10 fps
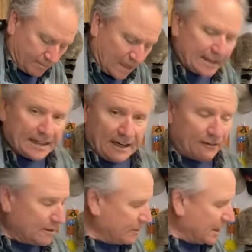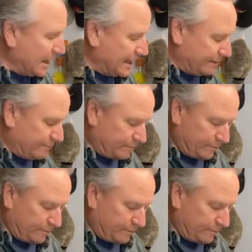not gave up, I